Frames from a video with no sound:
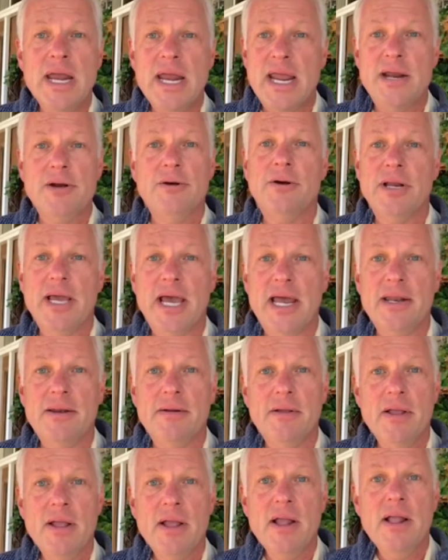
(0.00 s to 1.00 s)
internet,
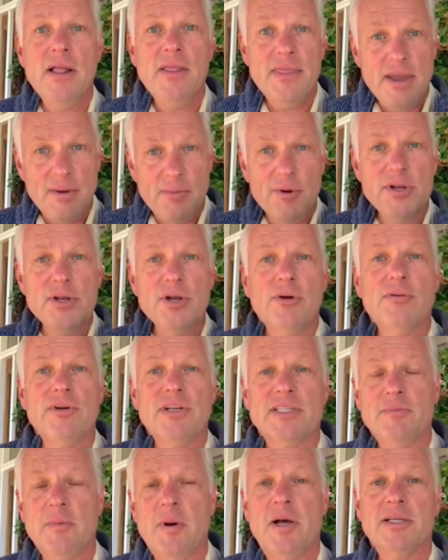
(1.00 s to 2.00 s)
they were your
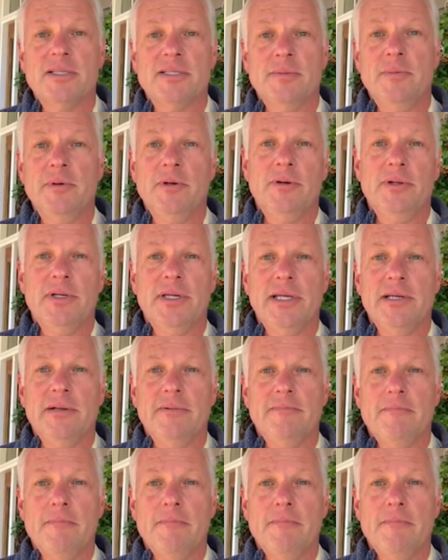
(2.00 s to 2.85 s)
responsibility.